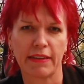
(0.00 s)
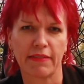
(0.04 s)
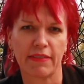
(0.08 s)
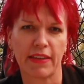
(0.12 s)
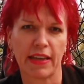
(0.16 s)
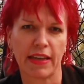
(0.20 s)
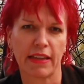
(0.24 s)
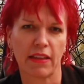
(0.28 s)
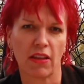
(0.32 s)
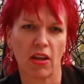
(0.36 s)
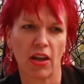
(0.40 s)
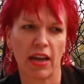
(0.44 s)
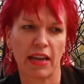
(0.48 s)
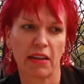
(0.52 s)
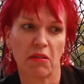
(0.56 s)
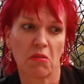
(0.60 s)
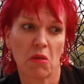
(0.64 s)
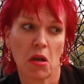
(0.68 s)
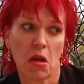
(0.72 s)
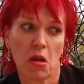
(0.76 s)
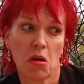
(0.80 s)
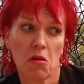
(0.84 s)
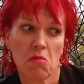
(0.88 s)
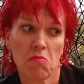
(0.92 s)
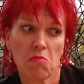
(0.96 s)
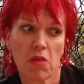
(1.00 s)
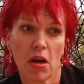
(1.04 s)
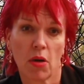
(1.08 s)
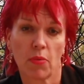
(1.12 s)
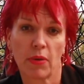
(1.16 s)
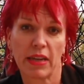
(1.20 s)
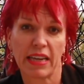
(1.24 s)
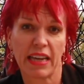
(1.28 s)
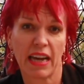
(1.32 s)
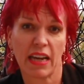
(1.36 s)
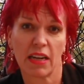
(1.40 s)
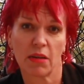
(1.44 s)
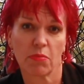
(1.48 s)
And they're like, well,
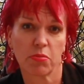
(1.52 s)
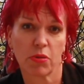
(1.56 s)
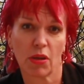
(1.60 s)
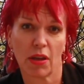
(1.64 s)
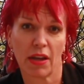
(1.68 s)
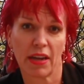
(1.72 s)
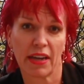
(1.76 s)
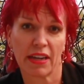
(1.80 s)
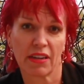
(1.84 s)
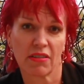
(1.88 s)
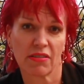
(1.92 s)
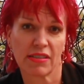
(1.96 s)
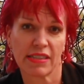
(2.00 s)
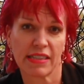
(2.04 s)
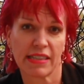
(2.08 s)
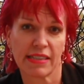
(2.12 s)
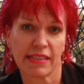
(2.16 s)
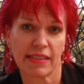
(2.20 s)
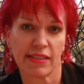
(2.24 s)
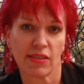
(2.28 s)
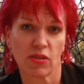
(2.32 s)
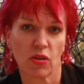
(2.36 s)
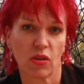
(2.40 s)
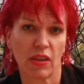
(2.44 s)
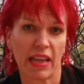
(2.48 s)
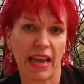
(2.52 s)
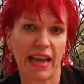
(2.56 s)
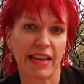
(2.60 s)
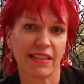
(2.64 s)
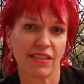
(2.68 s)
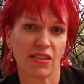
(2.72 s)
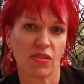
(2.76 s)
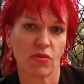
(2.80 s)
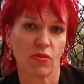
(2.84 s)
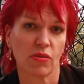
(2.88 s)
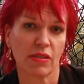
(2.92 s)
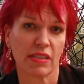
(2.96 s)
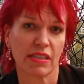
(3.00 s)
we can't apply it because this is all
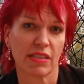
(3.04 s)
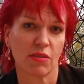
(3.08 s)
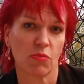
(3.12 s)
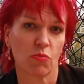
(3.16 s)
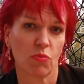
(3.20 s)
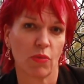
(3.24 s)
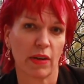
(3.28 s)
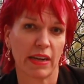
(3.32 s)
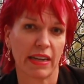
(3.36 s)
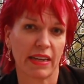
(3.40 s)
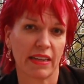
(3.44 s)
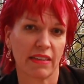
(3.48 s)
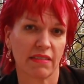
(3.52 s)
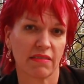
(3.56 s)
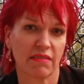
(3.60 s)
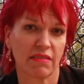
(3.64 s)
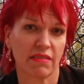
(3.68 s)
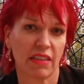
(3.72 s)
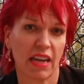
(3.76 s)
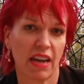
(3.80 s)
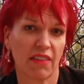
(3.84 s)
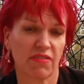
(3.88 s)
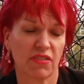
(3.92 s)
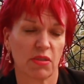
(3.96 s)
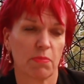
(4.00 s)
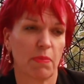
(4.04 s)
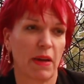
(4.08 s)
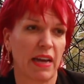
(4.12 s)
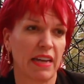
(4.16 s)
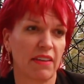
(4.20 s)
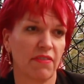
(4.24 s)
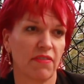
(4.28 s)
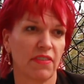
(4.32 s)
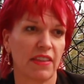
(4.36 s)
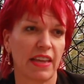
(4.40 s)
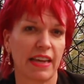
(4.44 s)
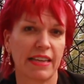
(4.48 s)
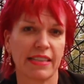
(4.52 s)
outsourced and we have to
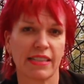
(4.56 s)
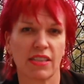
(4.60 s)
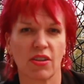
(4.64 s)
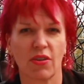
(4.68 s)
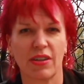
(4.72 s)
pay for that.